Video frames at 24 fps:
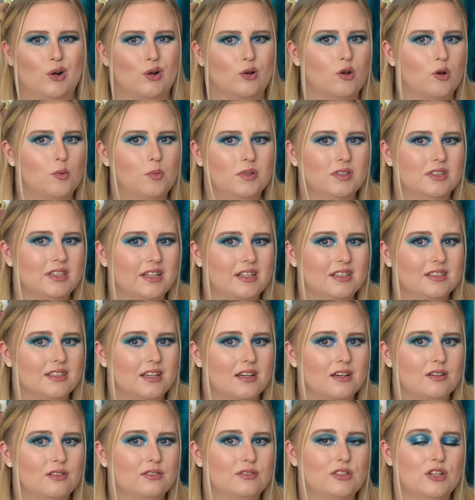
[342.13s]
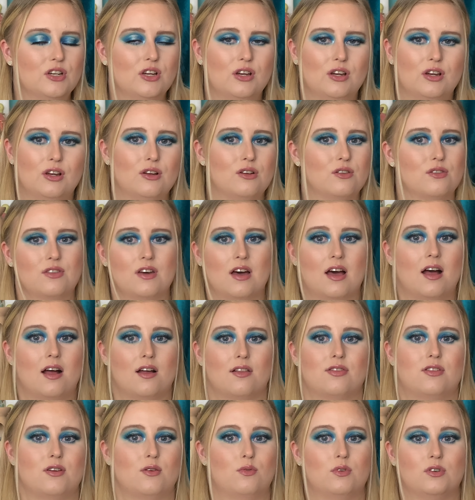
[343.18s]
a couple of days after
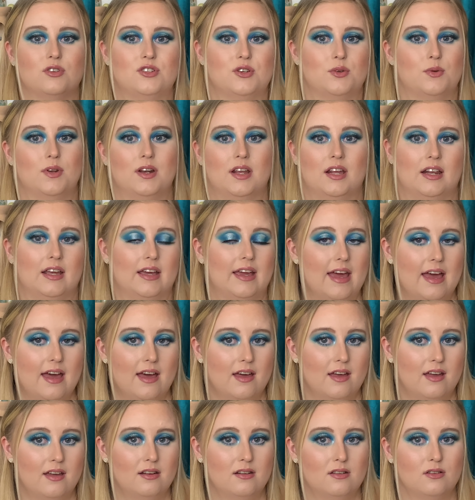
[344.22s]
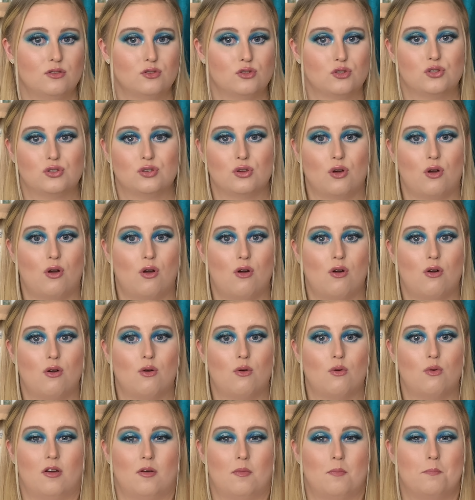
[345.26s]
that they were doing it again,
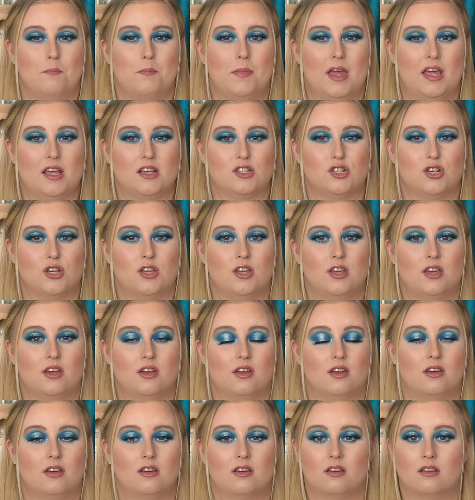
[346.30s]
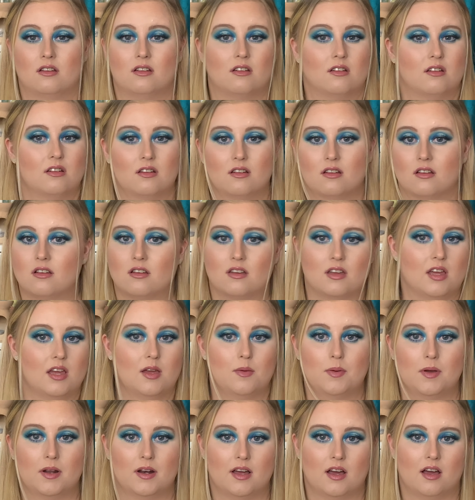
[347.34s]
so make sure you
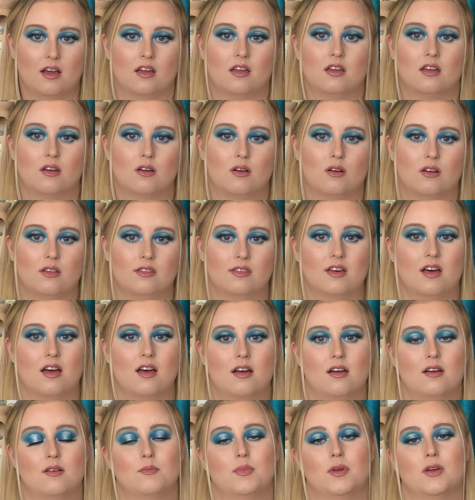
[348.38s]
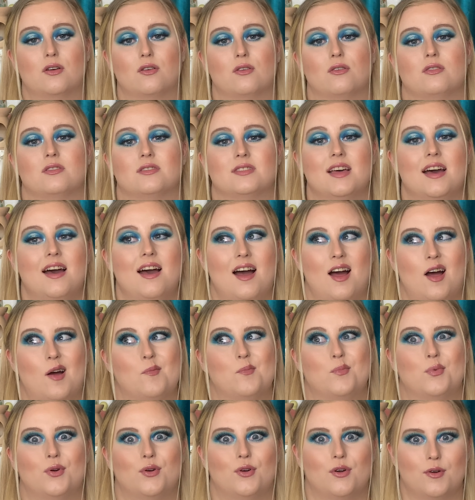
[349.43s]
keep an eye out on that, because I'm
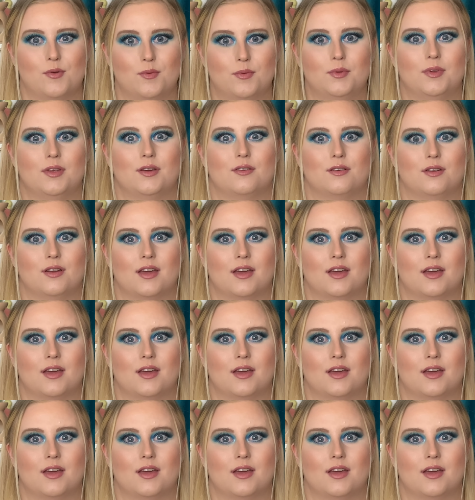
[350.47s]
probably going to